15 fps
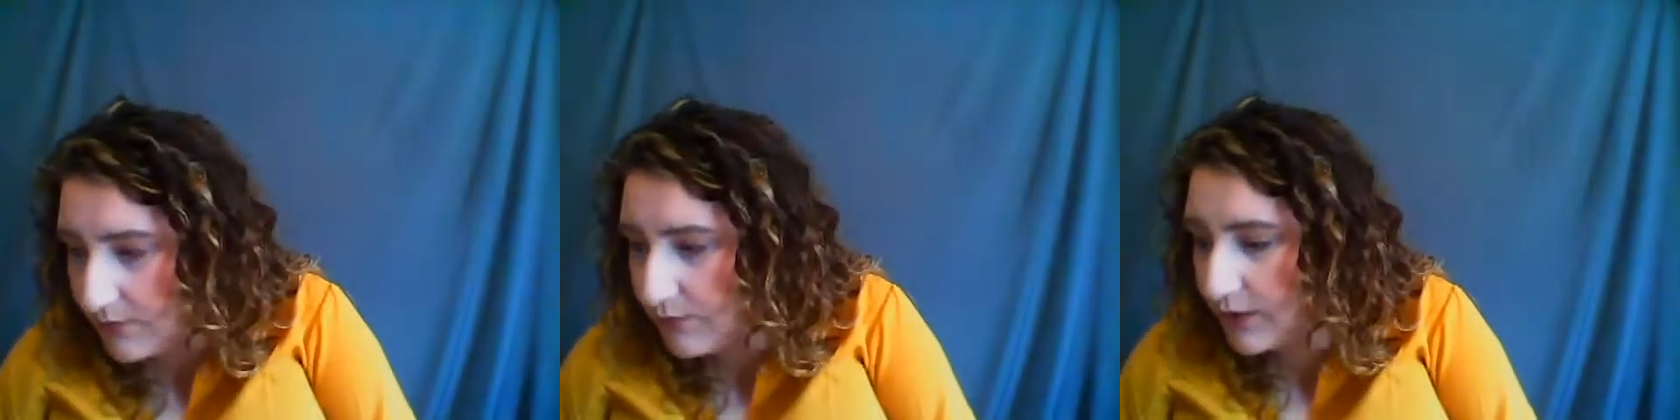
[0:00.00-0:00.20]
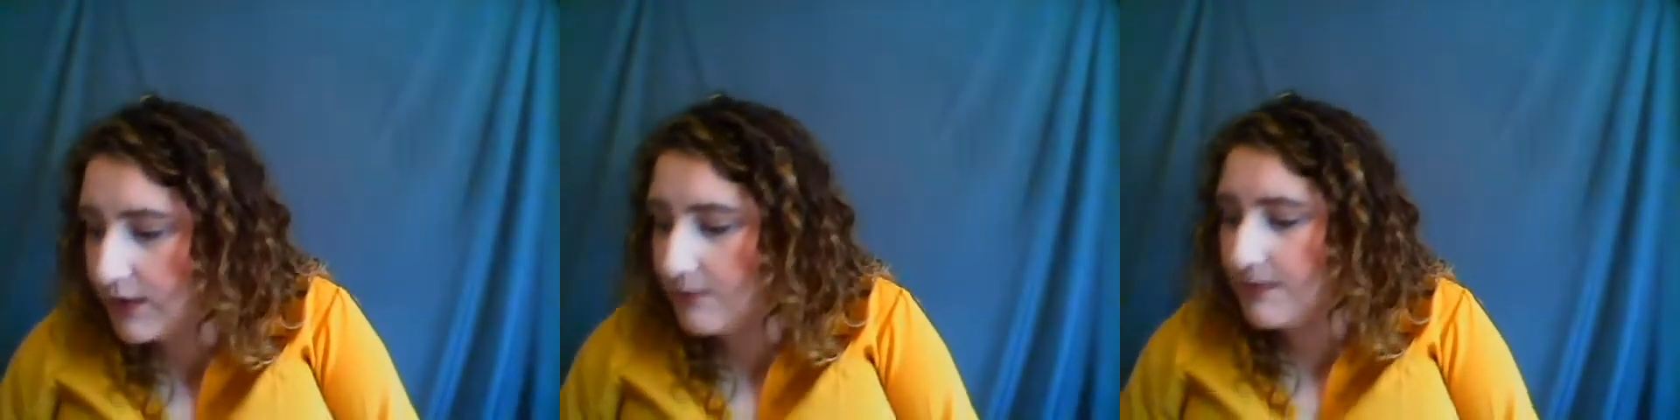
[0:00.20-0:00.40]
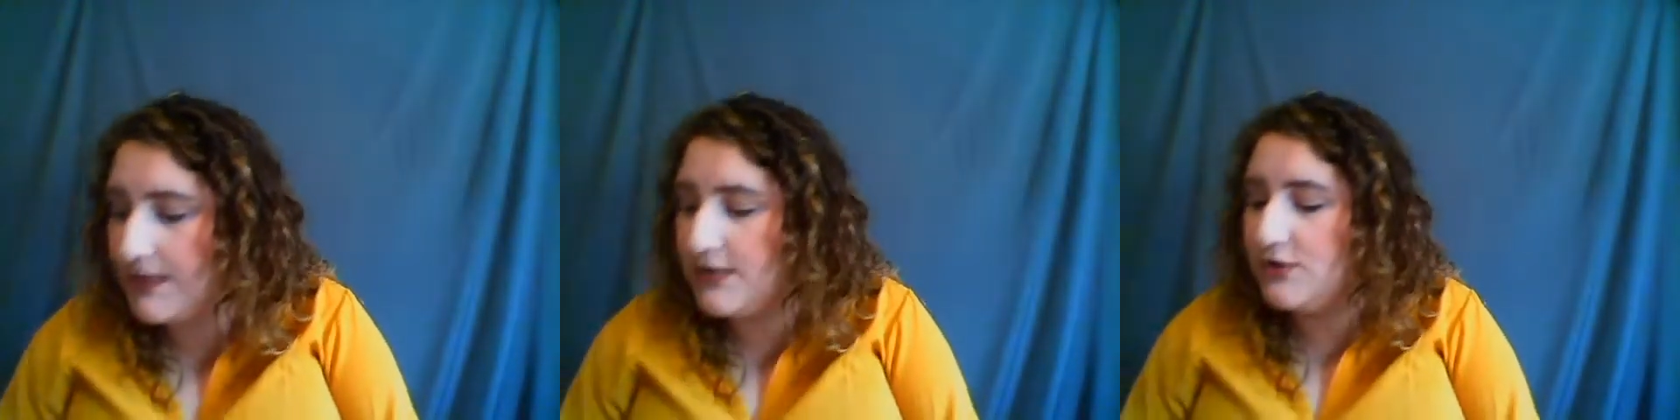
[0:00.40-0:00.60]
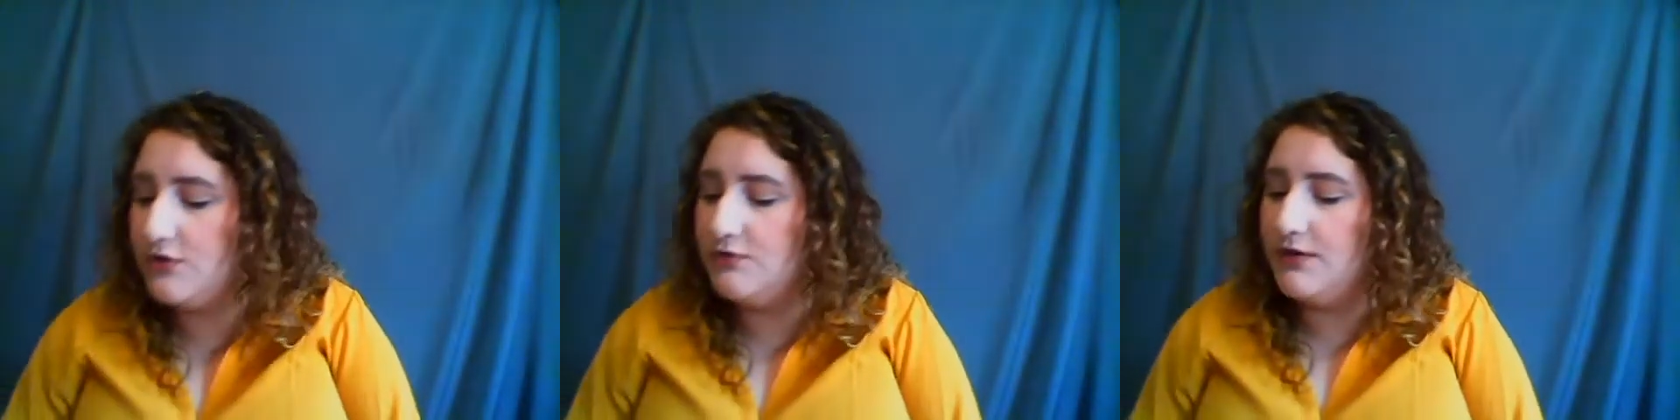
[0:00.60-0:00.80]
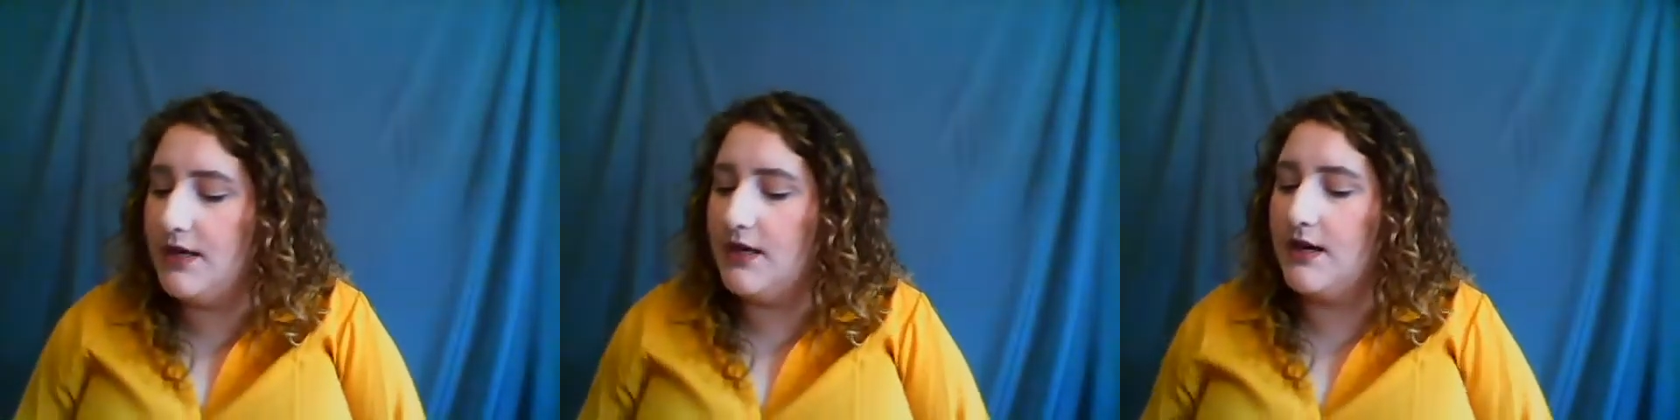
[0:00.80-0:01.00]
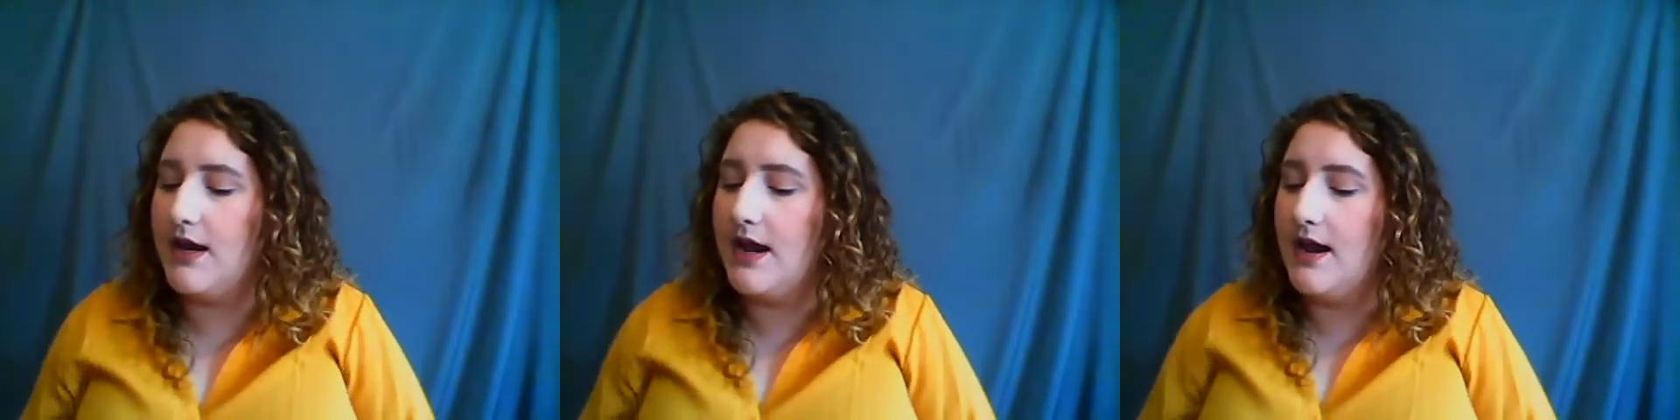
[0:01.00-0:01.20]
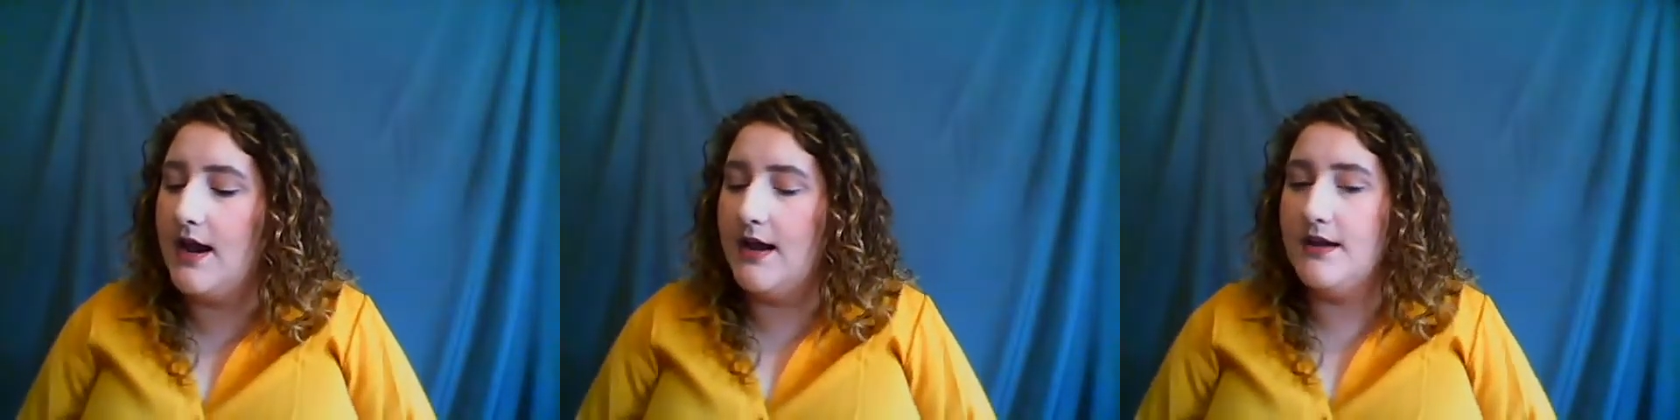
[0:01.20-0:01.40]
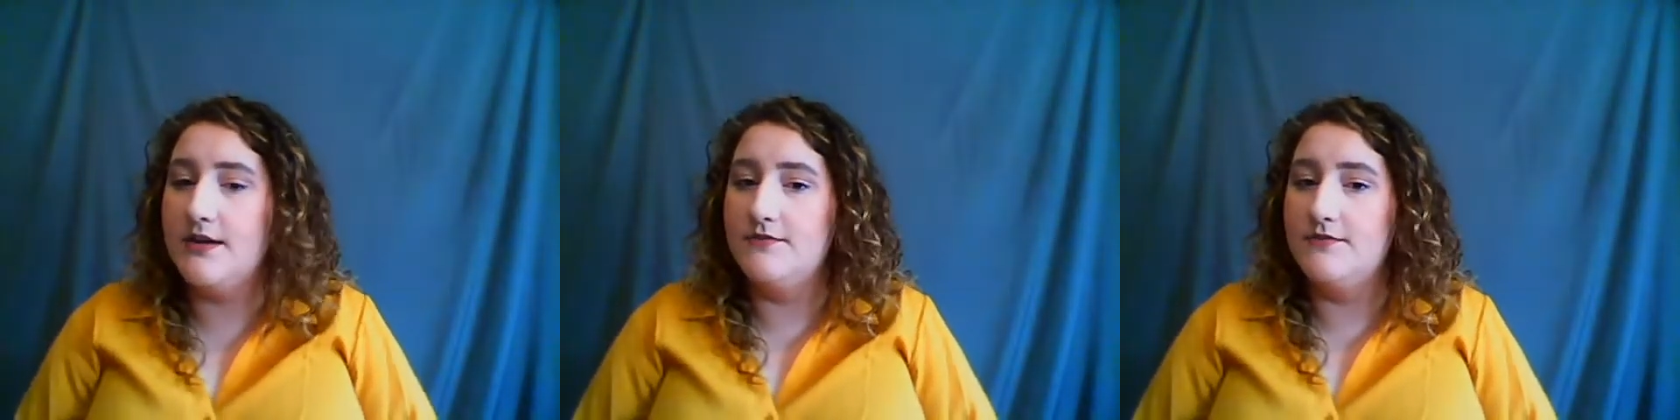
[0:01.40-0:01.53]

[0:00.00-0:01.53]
we're going to be doing kind